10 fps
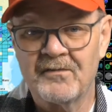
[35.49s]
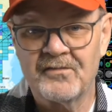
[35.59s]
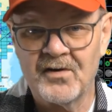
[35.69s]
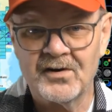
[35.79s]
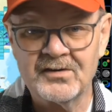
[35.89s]

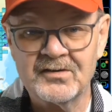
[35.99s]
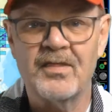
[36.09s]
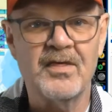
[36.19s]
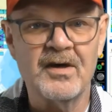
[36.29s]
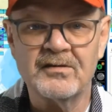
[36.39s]
First,
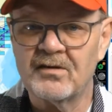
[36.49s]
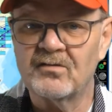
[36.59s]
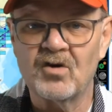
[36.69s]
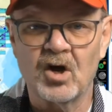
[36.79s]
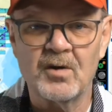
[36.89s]
this
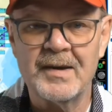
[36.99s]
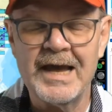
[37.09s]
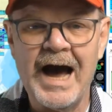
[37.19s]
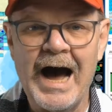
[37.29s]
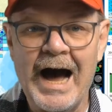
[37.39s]
is going to
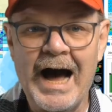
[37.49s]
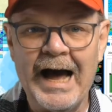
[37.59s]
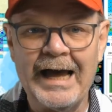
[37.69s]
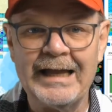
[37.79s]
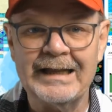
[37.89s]
be a
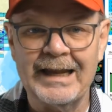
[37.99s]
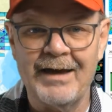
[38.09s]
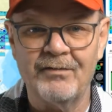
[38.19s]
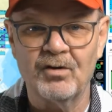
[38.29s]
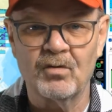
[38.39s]

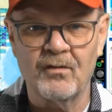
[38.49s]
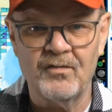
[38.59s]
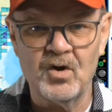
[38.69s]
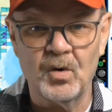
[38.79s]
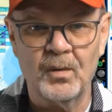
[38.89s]
high-level
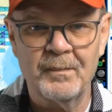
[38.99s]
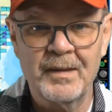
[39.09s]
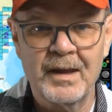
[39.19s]
review.